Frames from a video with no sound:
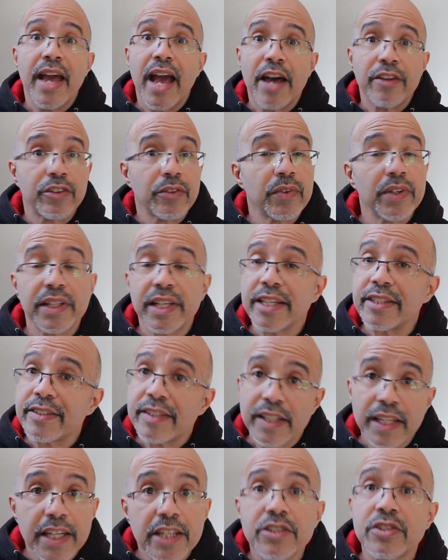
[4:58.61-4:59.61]
as it relates
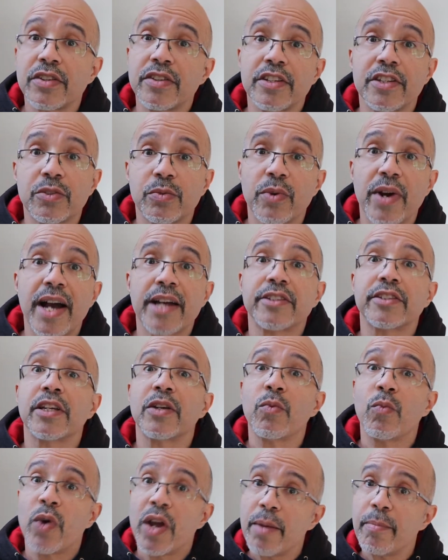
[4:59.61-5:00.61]
to each of these, we're
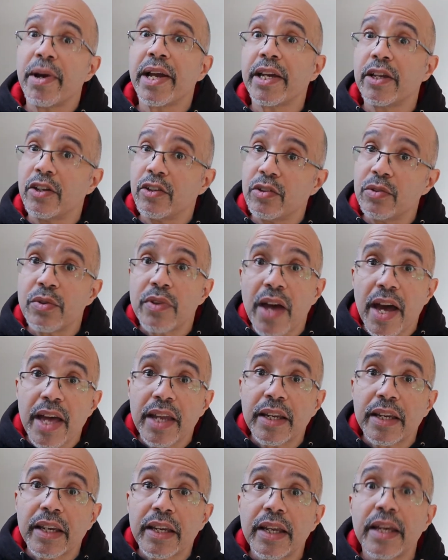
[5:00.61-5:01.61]
asking, when am I going to do
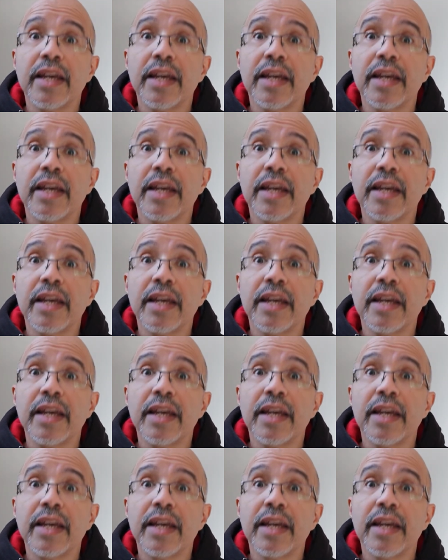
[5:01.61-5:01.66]
that?